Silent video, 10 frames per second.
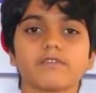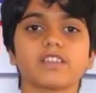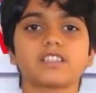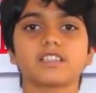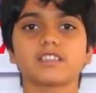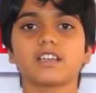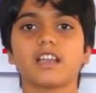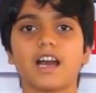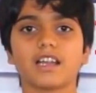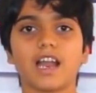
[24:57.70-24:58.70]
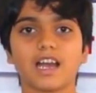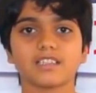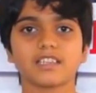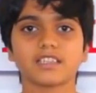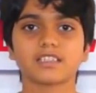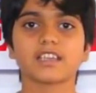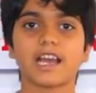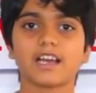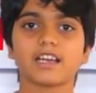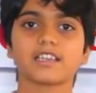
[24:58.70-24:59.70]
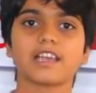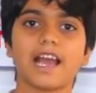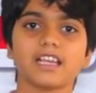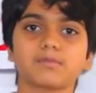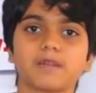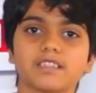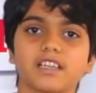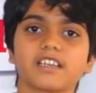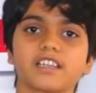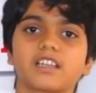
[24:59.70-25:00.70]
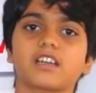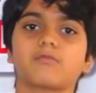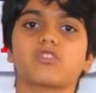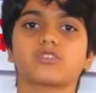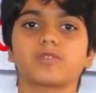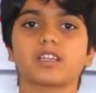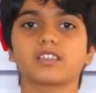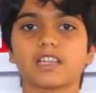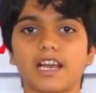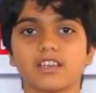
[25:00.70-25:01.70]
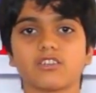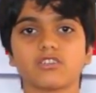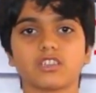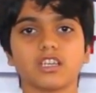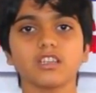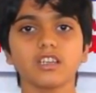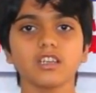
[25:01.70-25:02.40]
which is the largest gas present in atmosphere is hydrogen.